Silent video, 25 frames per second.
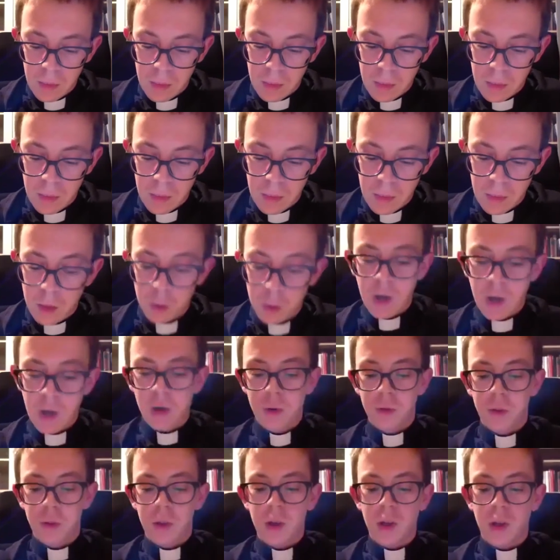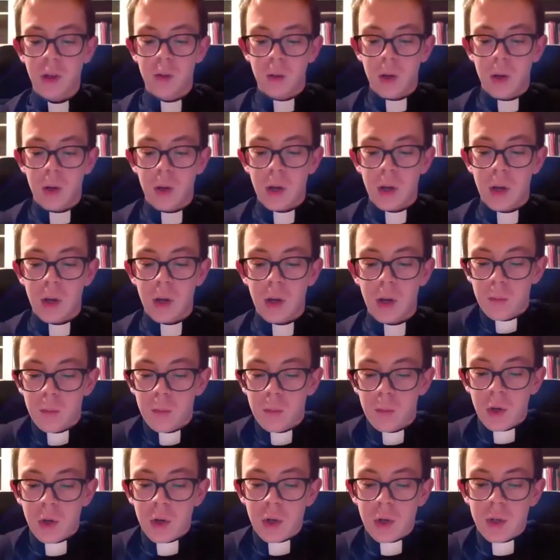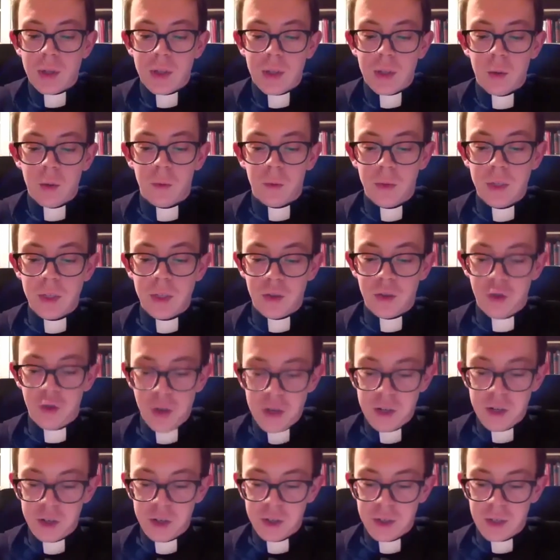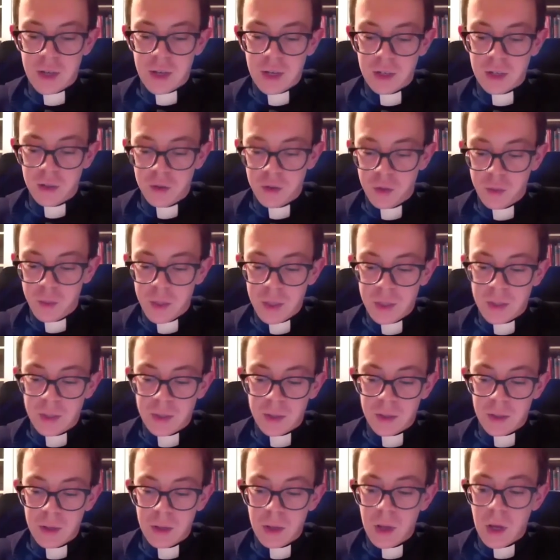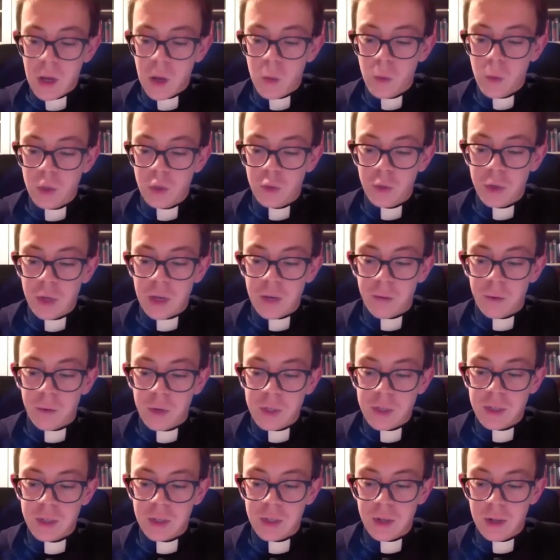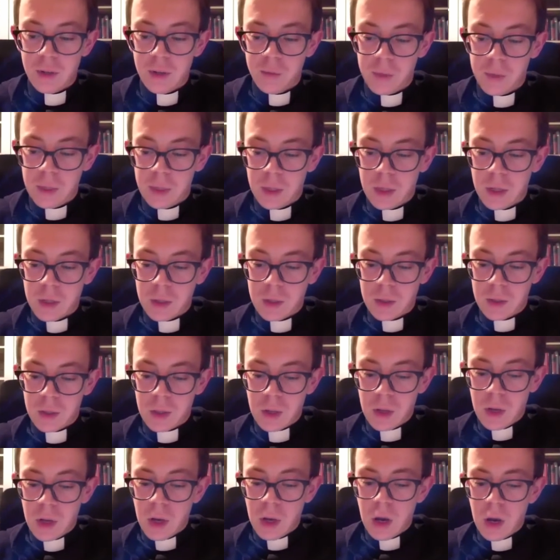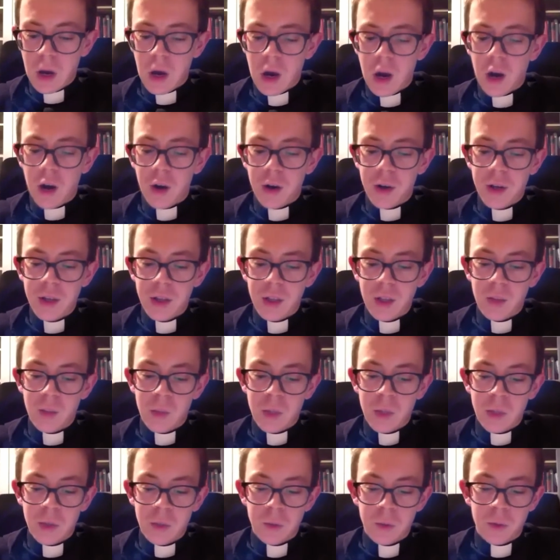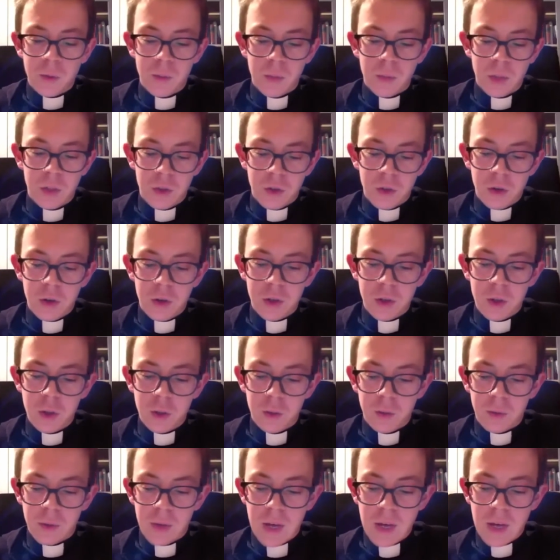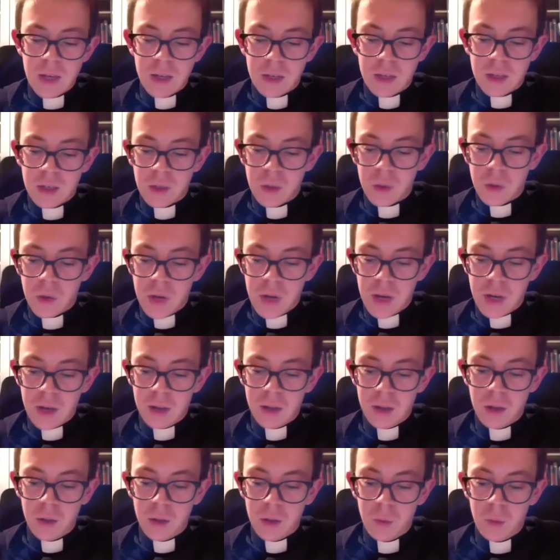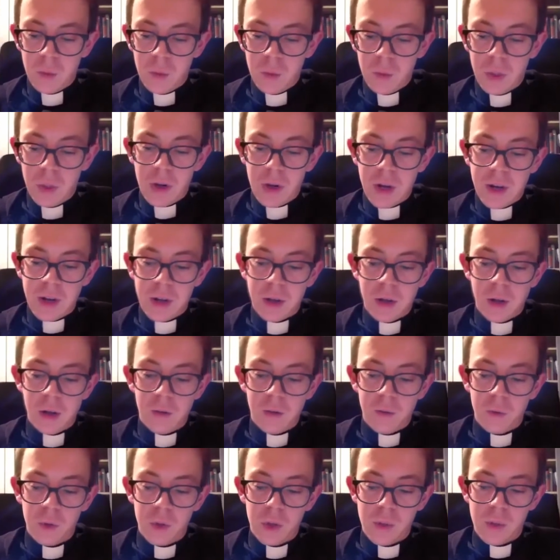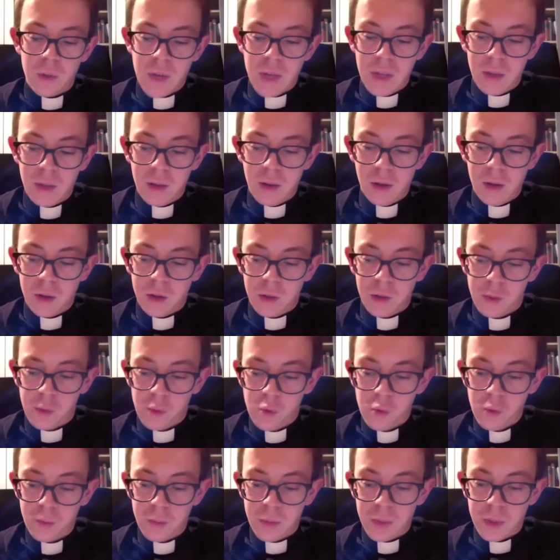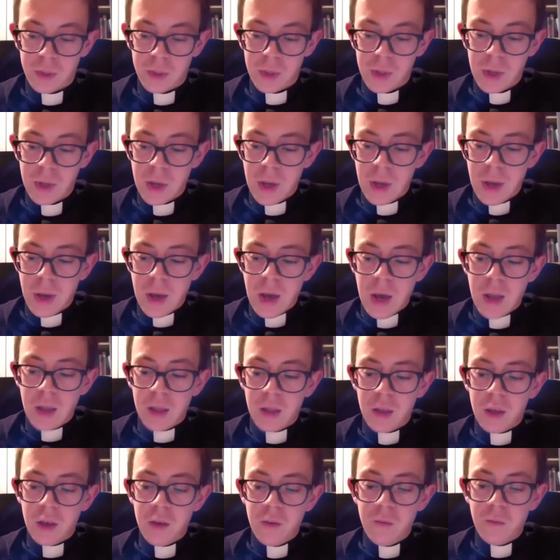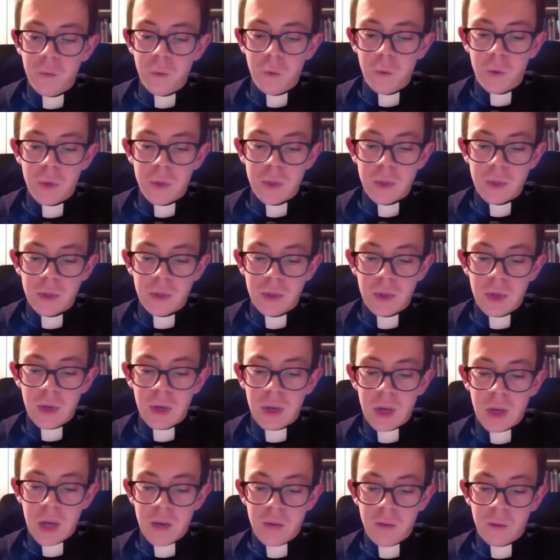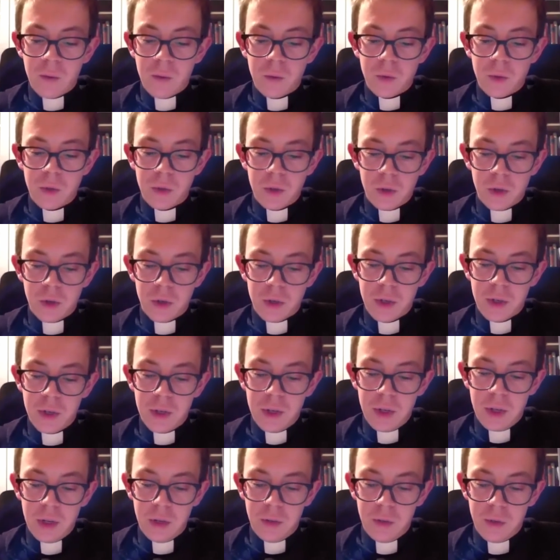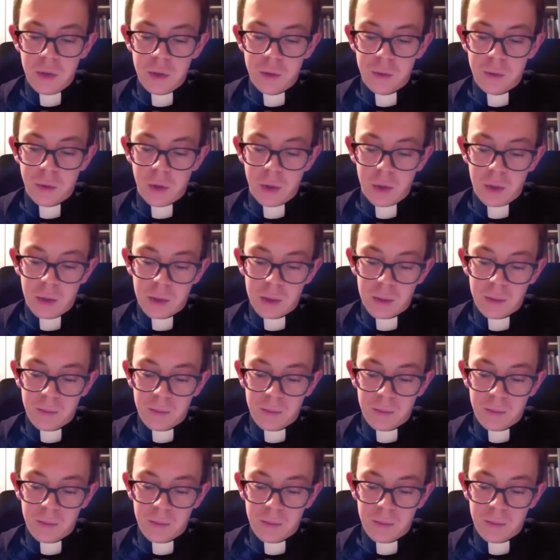The violent outbursts of these religious extremists, which we have recently witnessed, are in the majority of cases connected with the radical fundamentalist groups and the influence they have on certain individuals.